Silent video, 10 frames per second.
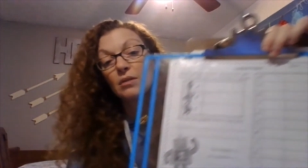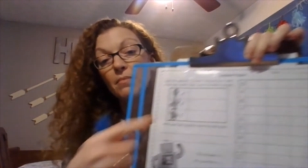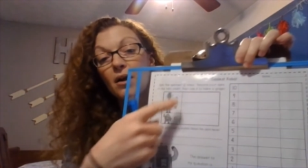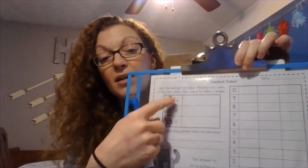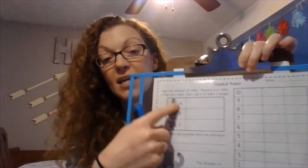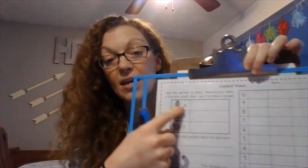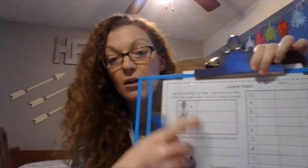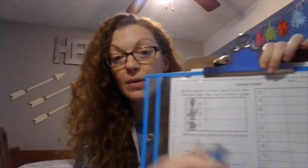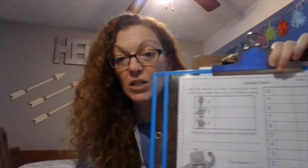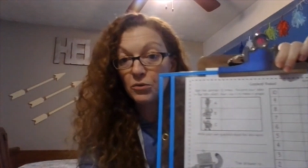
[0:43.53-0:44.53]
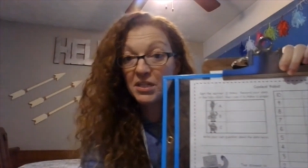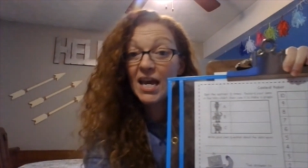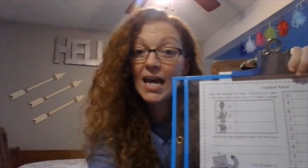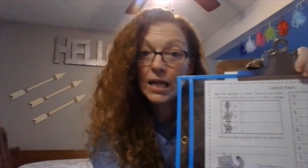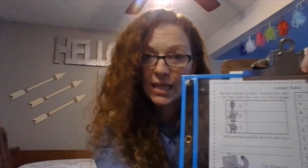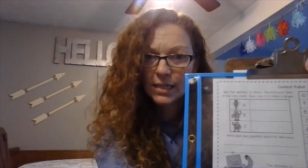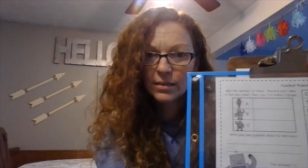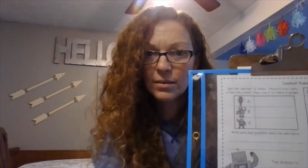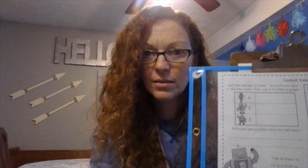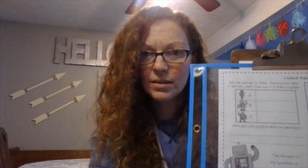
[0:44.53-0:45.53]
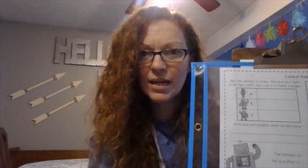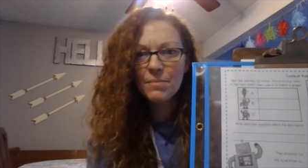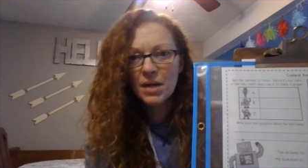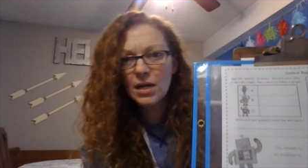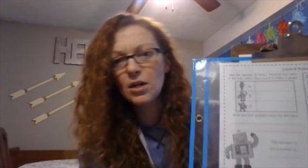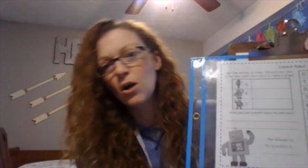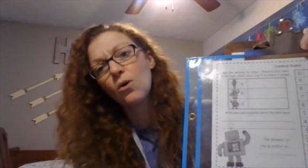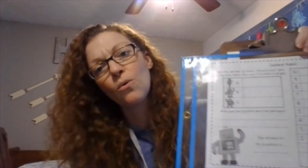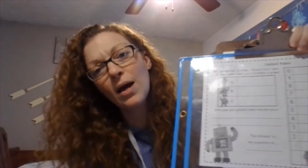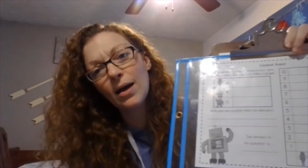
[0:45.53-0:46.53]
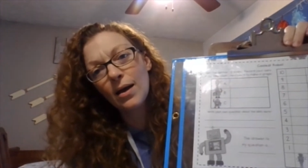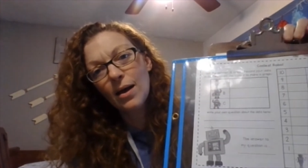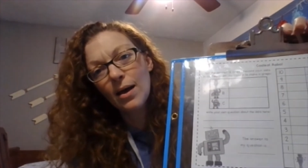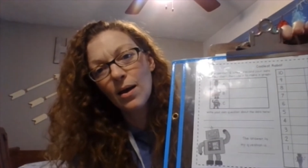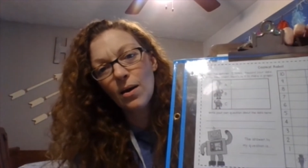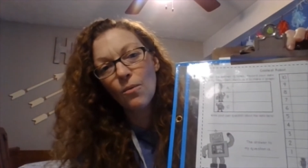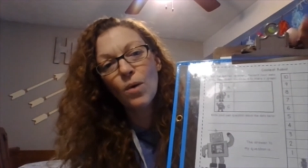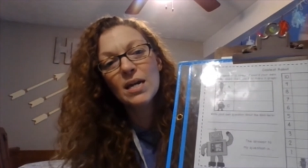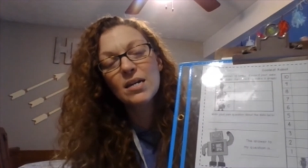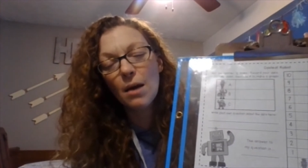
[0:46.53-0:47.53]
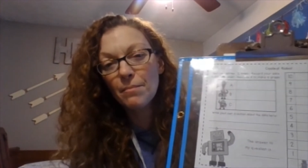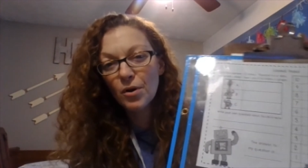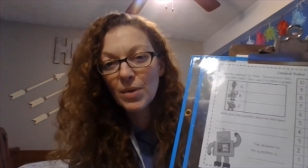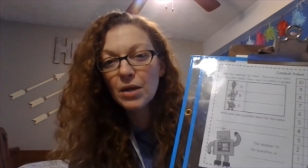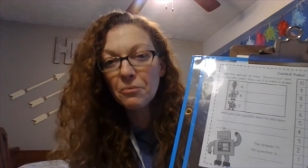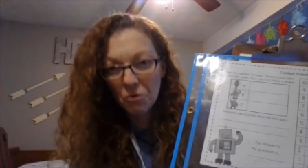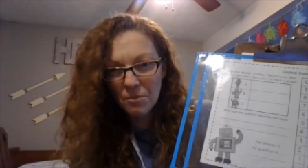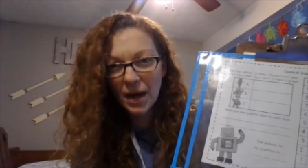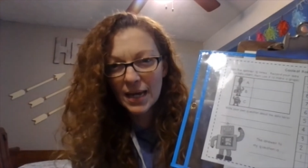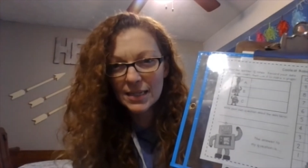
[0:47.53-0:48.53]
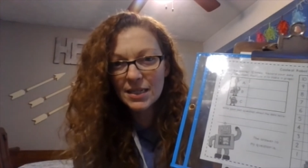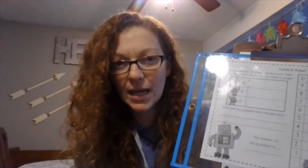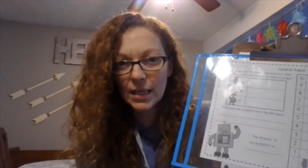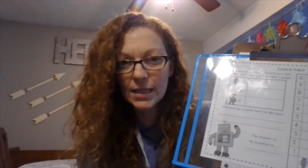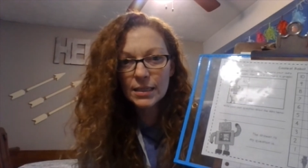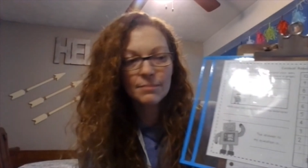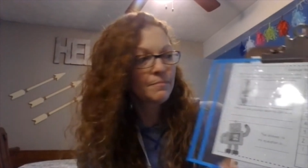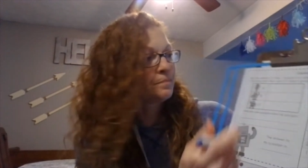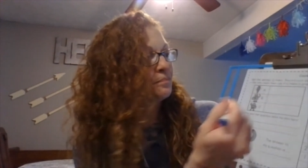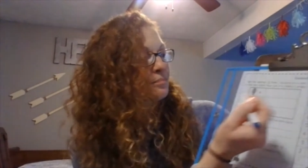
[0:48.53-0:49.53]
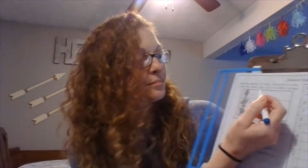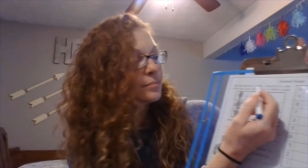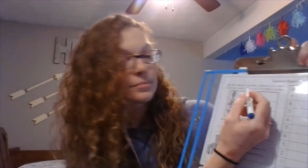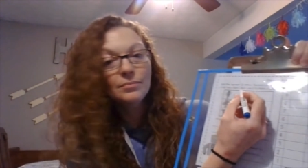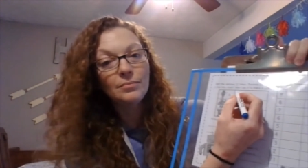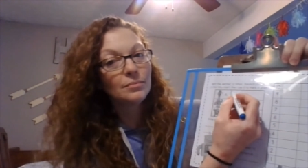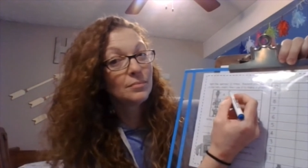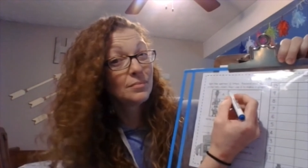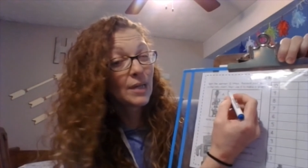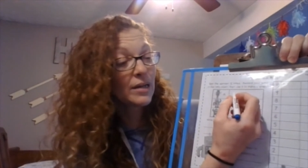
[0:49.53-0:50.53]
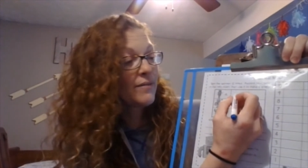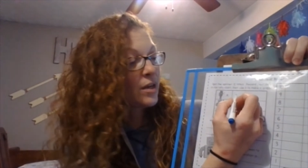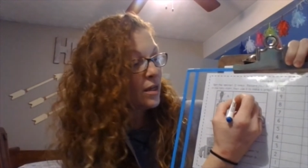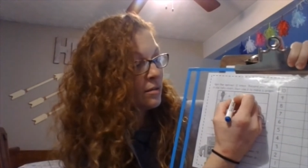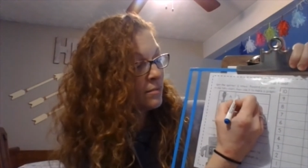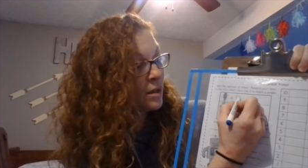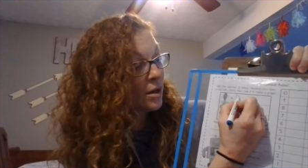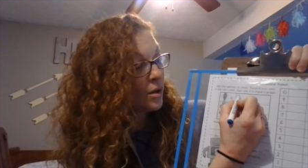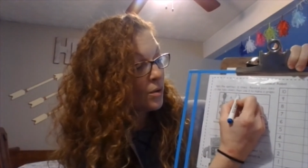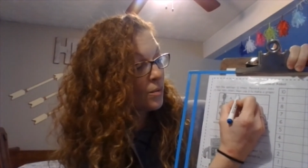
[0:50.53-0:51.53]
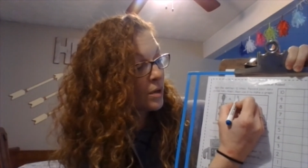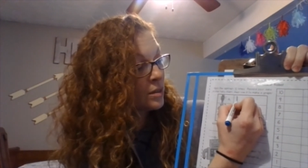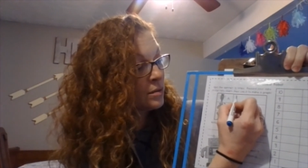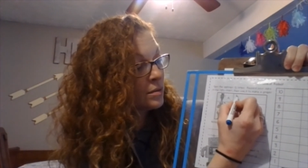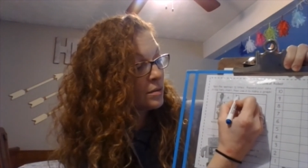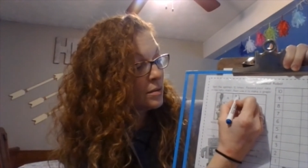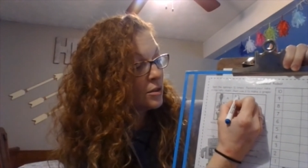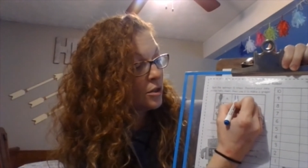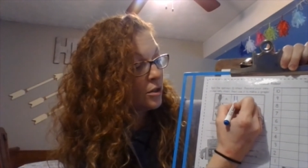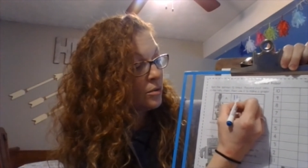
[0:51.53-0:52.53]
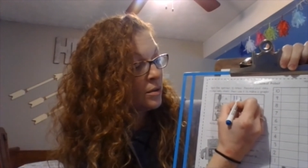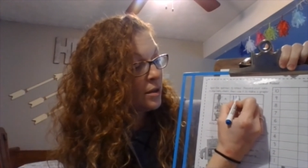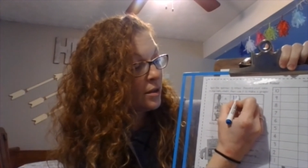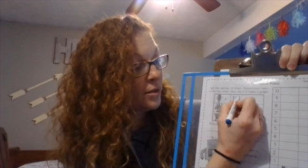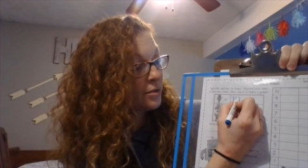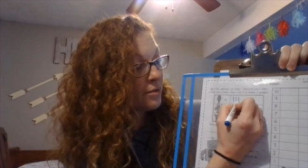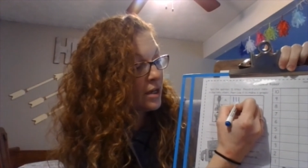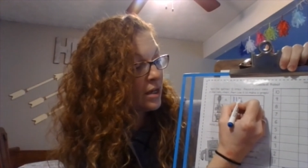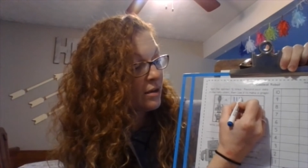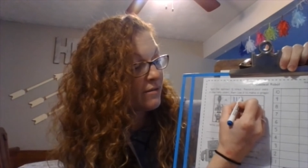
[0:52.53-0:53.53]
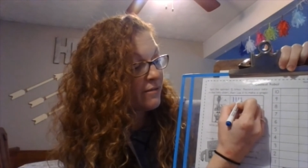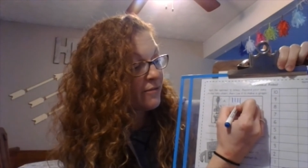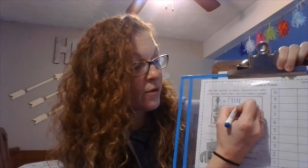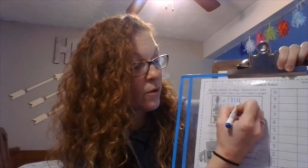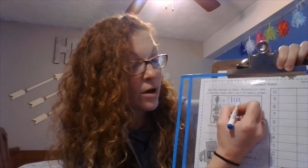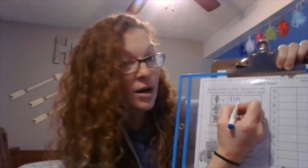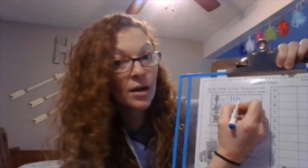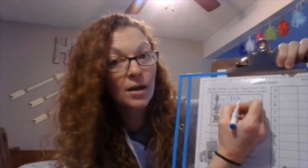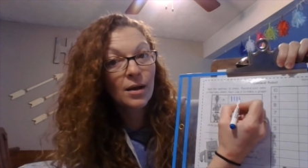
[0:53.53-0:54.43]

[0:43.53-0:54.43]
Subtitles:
to mark here, we do tallies. Does anybody know what number we group by in tallies? I'll give you a hint. 1, 2, 3, 4,